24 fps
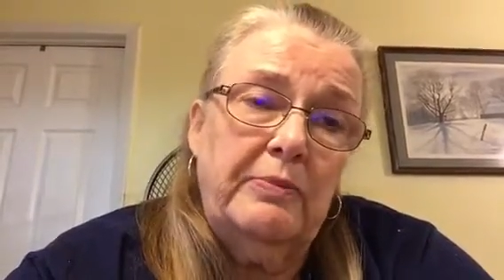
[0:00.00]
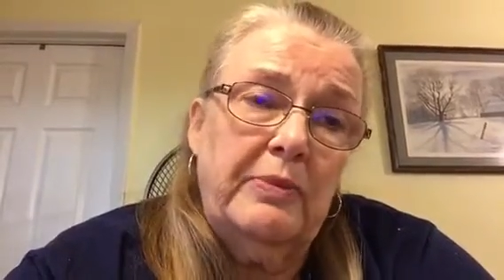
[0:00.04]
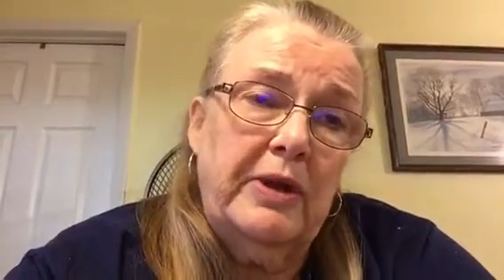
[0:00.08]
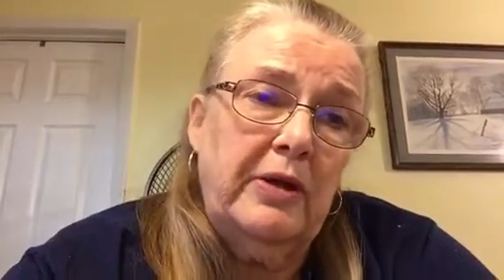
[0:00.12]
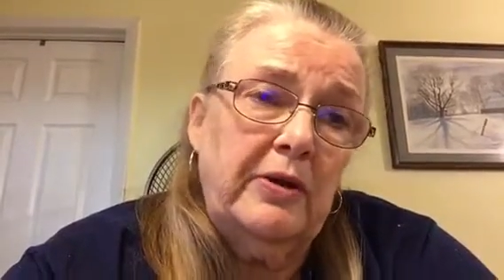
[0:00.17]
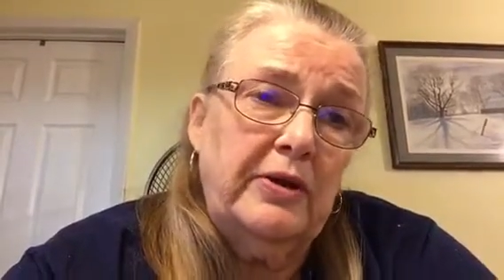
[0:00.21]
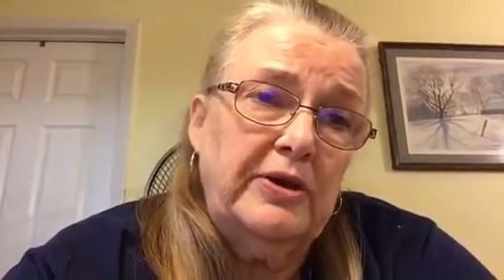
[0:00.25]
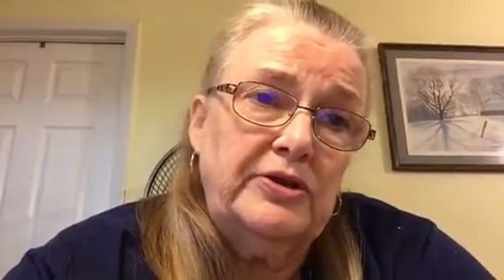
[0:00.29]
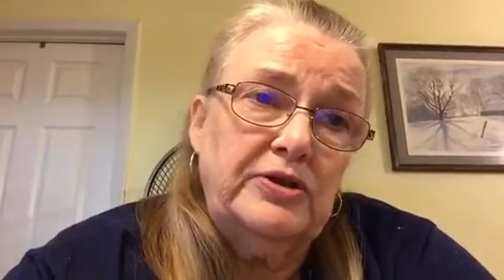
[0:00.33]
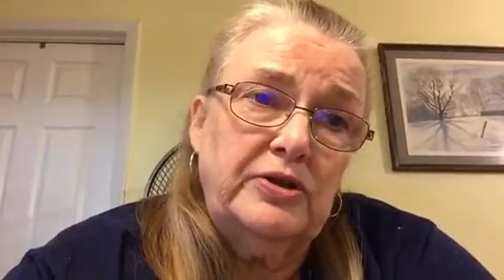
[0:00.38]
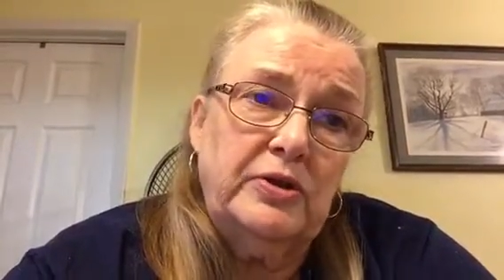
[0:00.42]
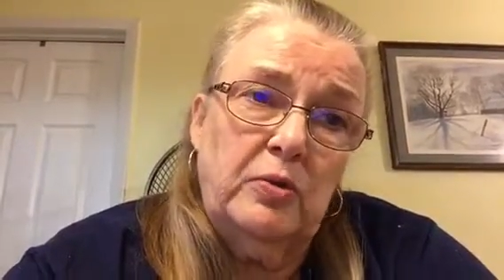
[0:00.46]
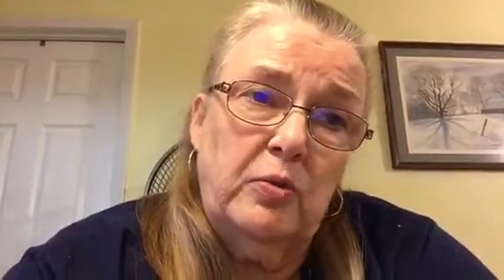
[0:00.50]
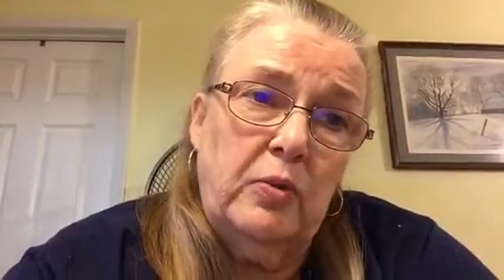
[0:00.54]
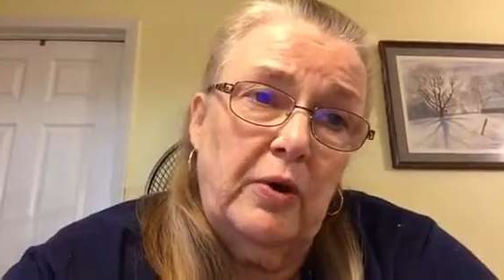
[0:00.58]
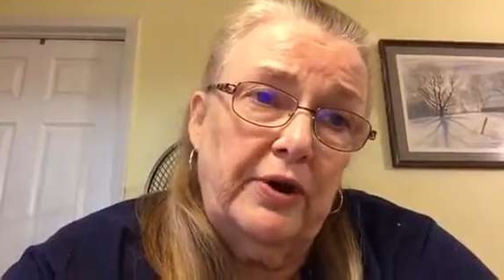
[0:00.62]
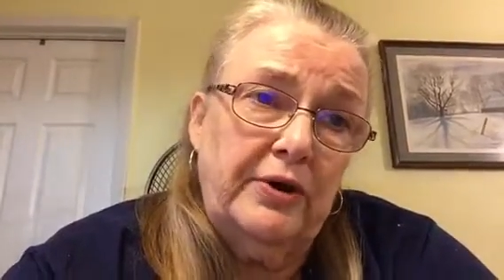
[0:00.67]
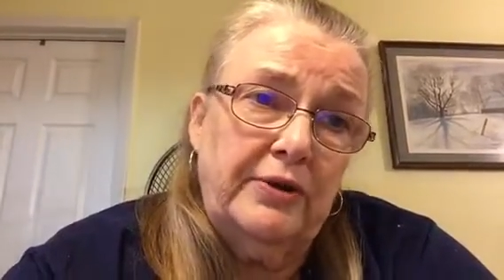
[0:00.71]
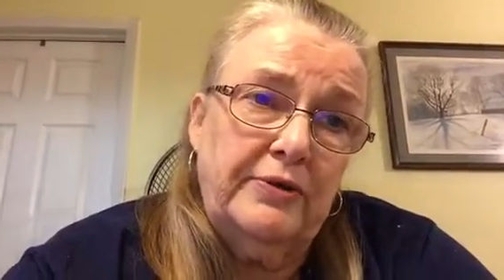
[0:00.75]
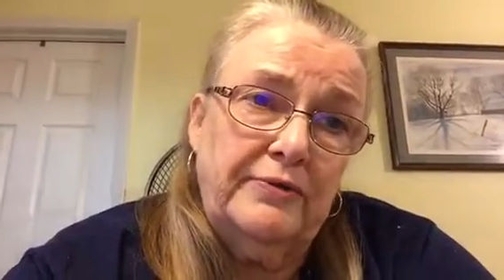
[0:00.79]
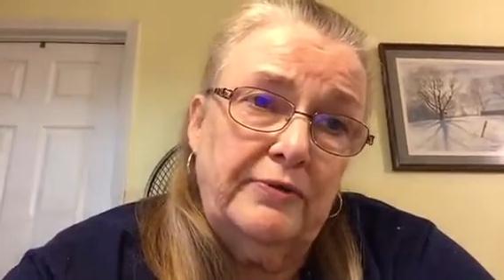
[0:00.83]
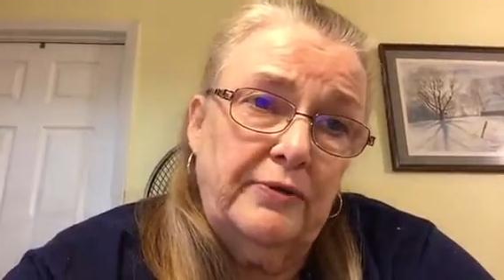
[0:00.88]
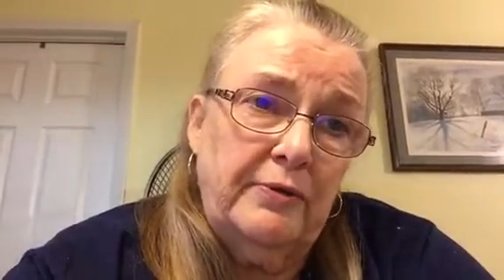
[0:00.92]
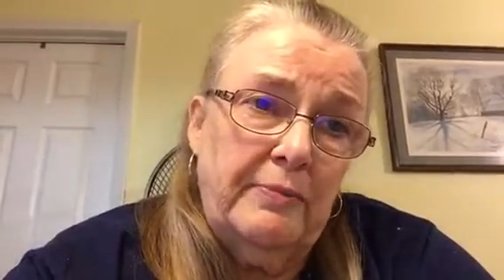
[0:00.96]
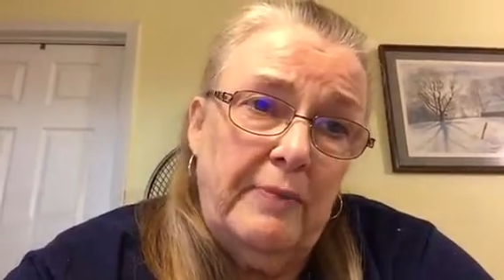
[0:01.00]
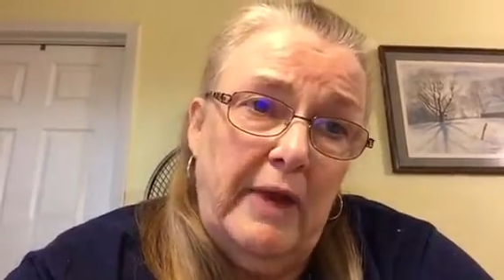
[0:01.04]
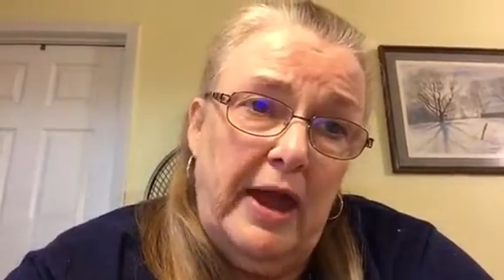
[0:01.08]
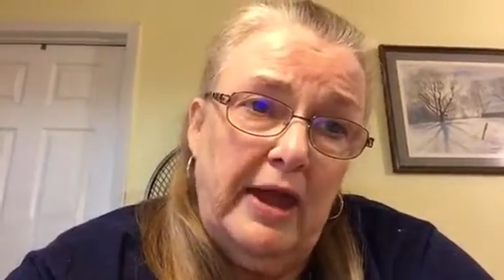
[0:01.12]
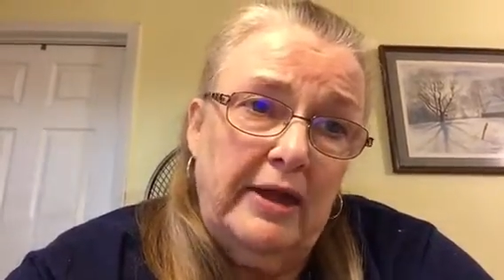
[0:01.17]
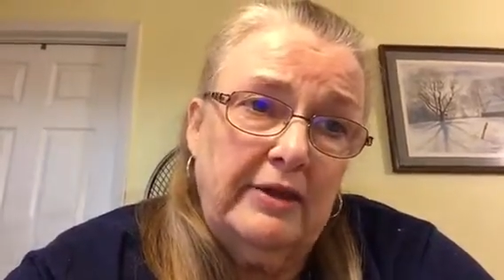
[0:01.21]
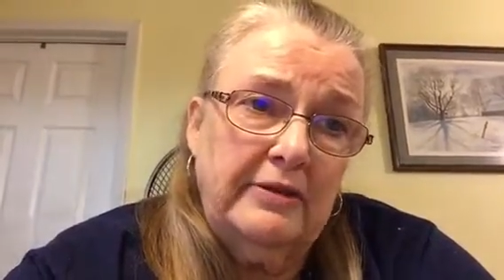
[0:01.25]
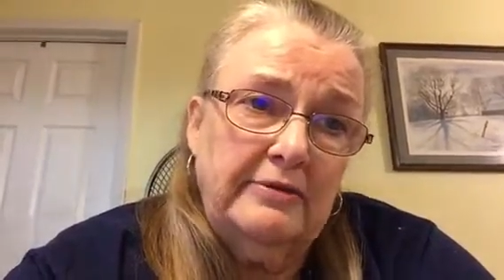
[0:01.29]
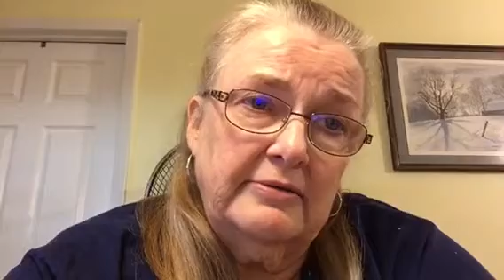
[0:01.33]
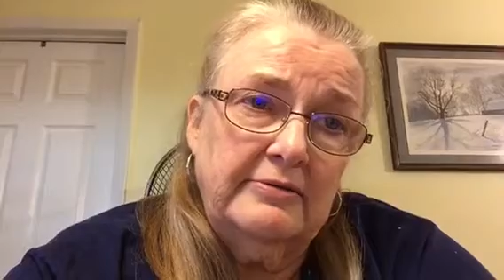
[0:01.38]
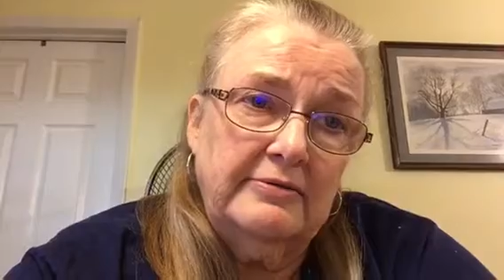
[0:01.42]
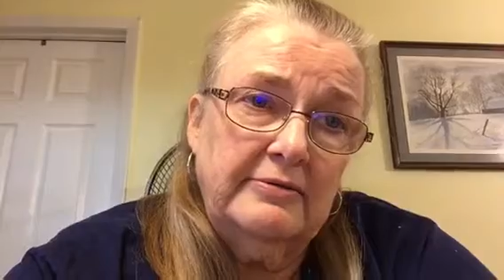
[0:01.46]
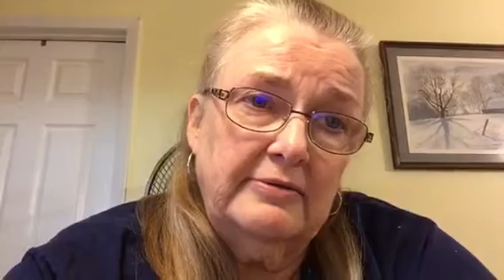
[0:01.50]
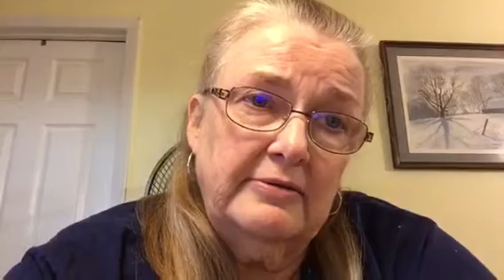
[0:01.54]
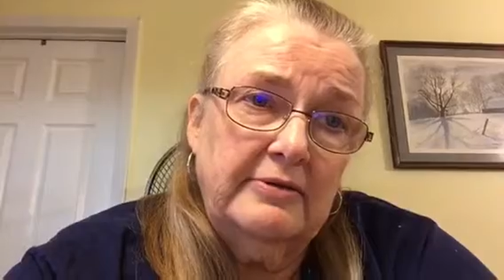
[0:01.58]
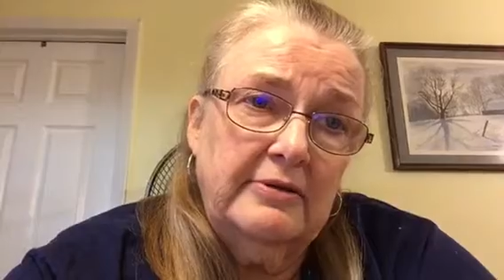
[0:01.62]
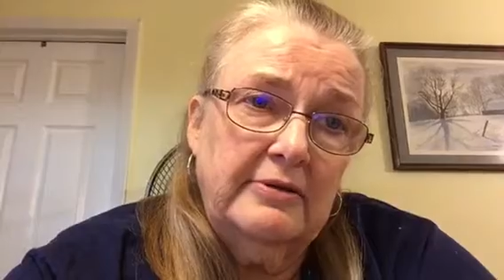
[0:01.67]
married to wonderful men,